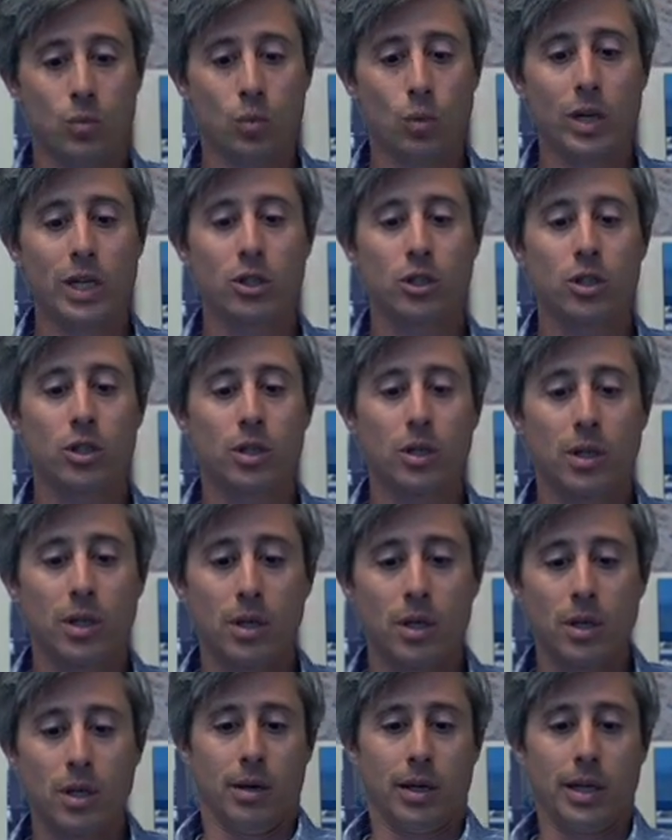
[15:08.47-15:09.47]
which
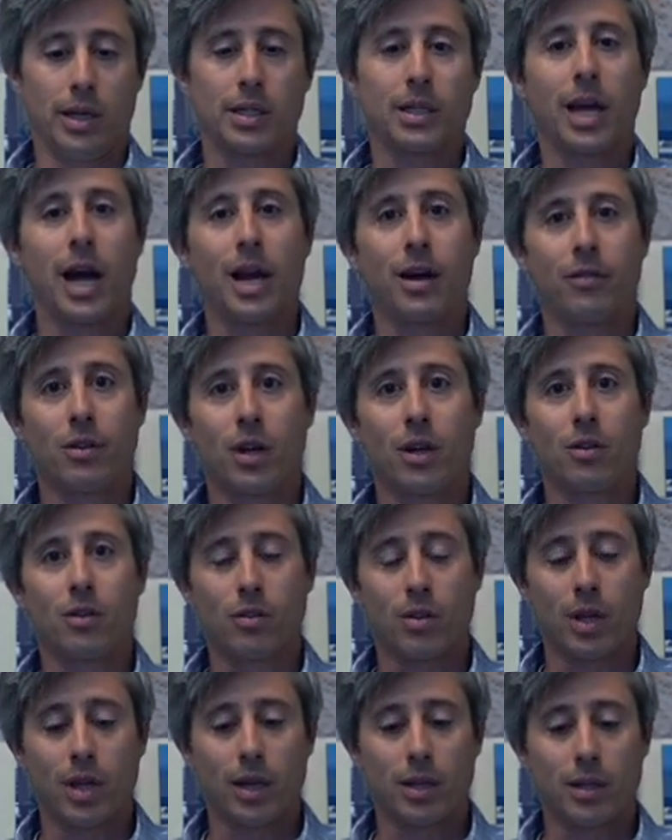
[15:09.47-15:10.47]
is kind of another
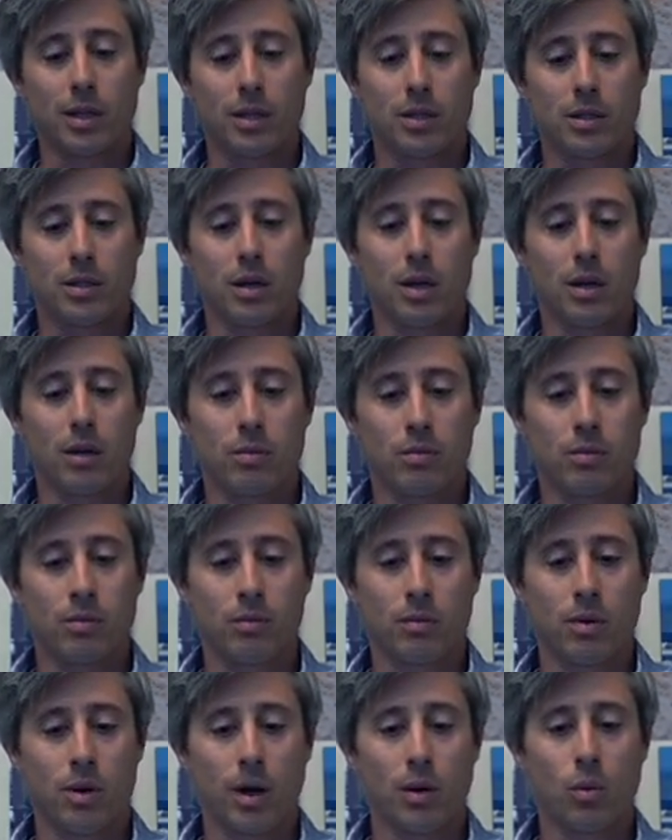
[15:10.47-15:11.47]
thing that
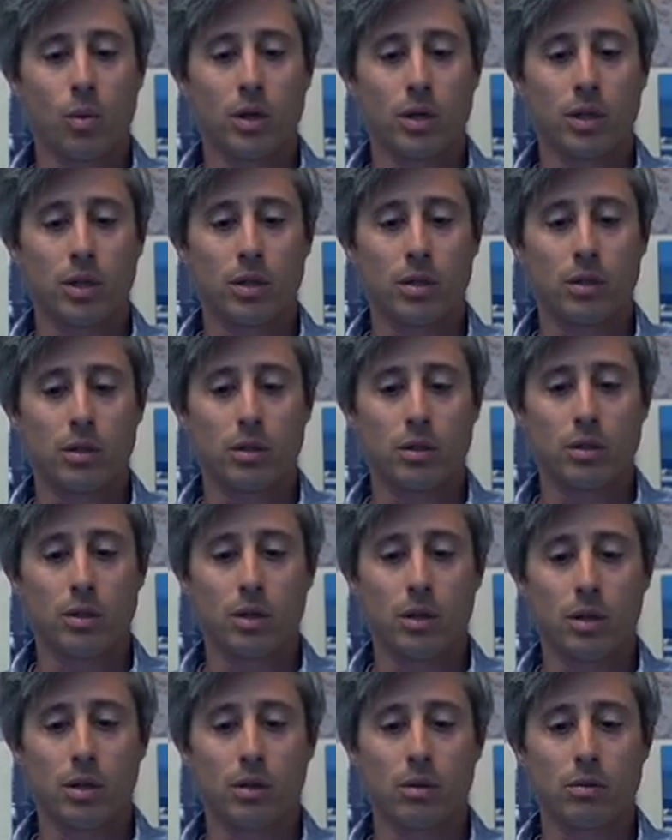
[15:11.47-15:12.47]
I wanted
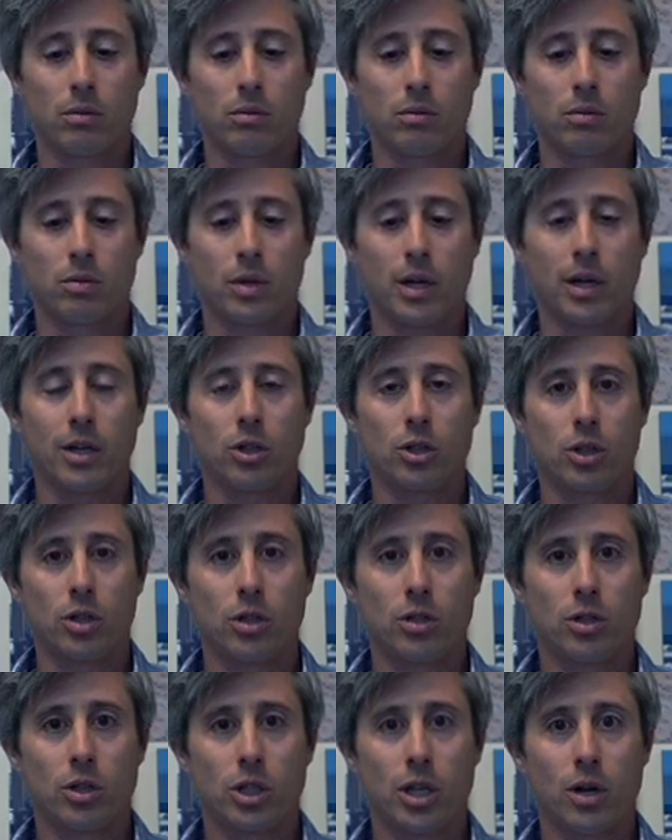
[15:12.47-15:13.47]
to kind of
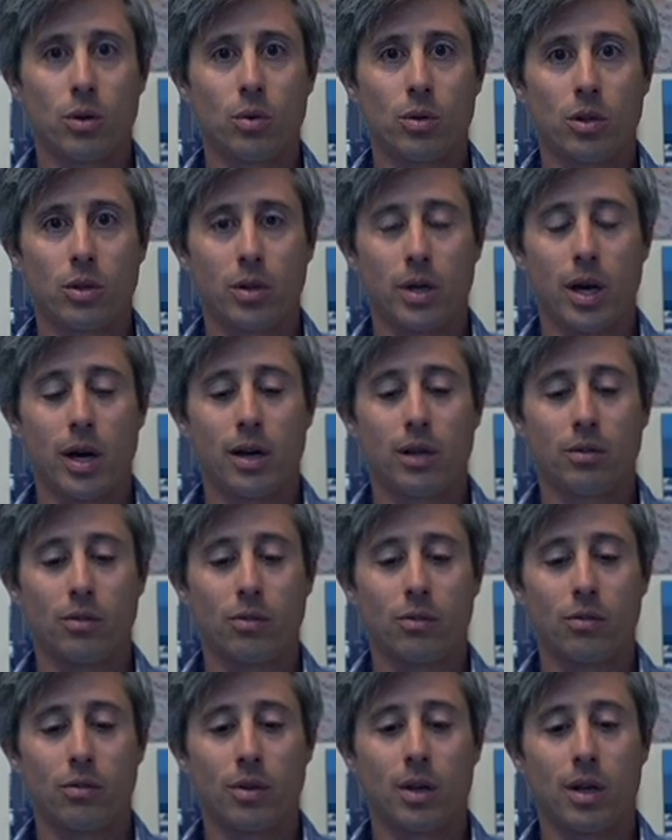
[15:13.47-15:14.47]
share with you guys,
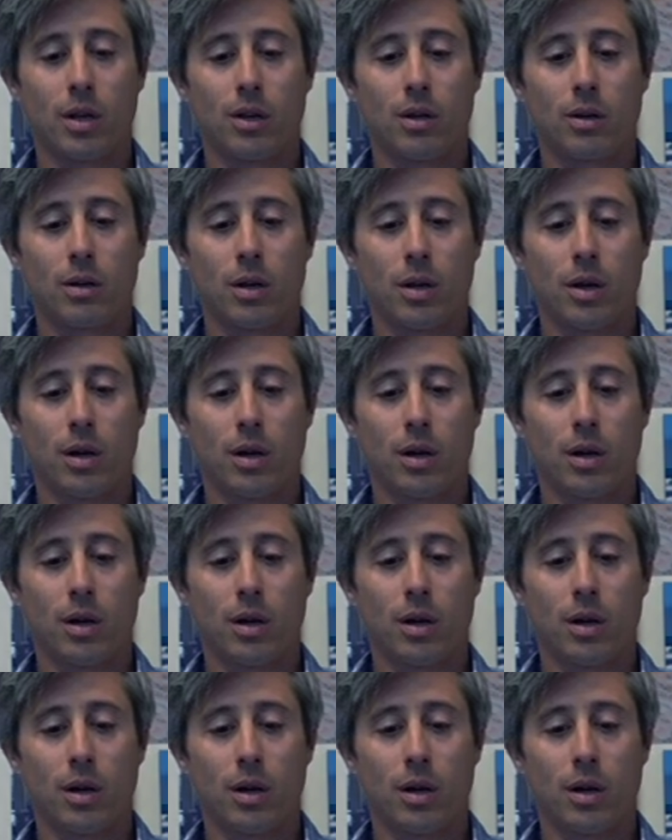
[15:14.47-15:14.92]
is that